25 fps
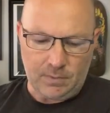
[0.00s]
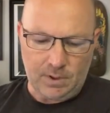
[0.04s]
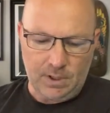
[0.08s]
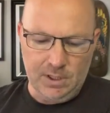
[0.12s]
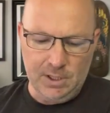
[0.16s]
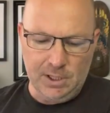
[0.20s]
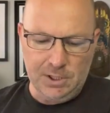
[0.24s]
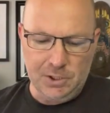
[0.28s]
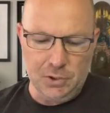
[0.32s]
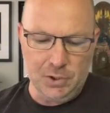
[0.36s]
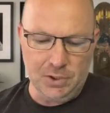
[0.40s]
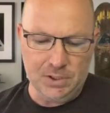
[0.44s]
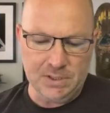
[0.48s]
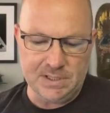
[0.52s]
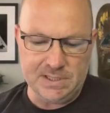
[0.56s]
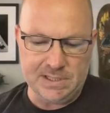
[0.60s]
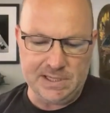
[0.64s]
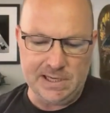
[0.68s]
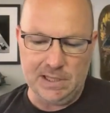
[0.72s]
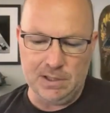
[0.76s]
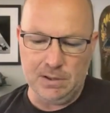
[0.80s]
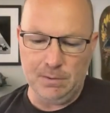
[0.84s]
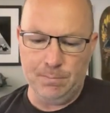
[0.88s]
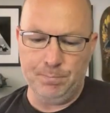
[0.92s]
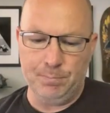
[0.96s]
And you can
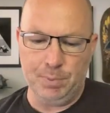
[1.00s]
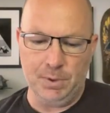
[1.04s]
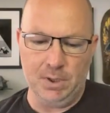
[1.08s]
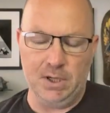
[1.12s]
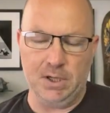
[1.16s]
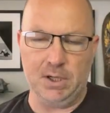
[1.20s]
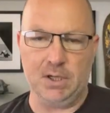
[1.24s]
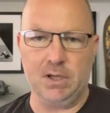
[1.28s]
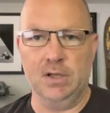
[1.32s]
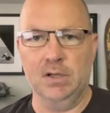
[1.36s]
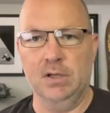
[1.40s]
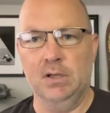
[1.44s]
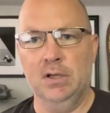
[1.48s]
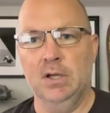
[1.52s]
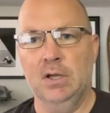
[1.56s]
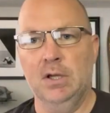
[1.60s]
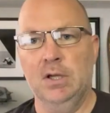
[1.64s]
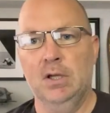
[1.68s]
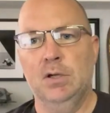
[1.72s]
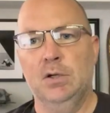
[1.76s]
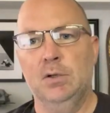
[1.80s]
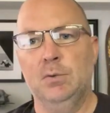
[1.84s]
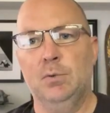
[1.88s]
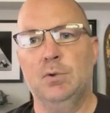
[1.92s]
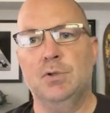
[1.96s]
see the book
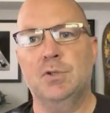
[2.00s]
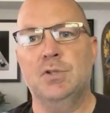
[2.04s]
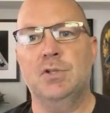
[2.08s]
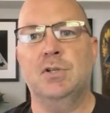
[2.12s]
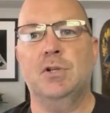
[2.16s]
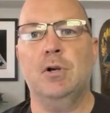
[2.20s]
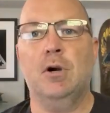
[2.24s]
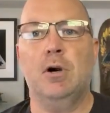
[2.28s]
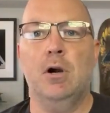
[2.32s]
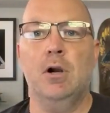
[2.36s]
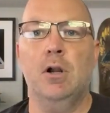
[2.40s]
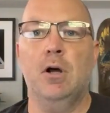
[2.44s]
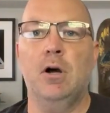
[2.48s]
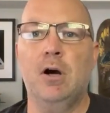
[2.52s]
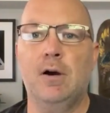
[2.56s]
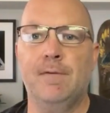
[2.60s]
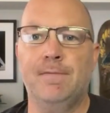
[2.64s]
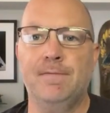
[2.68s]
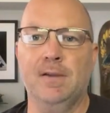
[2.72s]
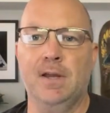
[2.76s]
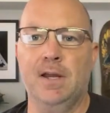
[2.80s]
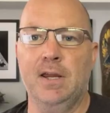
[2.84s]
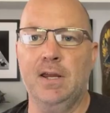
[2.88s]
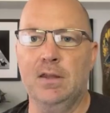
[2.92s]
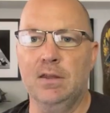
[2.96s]
will start
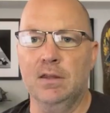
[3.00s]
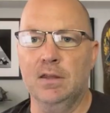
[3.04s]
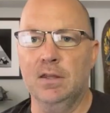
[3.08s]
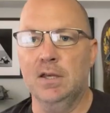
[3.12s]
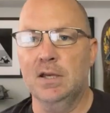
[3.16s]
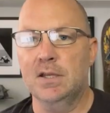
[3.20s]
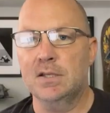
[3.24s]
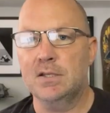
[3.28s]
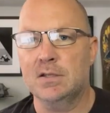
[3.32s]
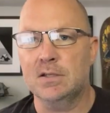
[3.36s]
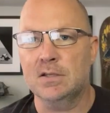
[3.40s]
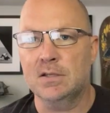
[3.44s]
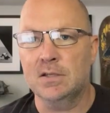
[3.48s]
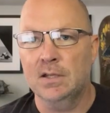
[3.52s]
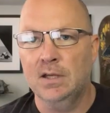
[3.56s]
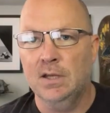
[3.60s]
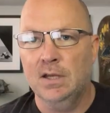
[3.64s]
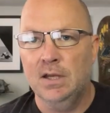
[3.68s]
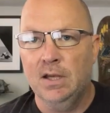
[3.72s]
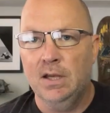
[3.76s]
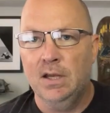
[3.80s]
off like this,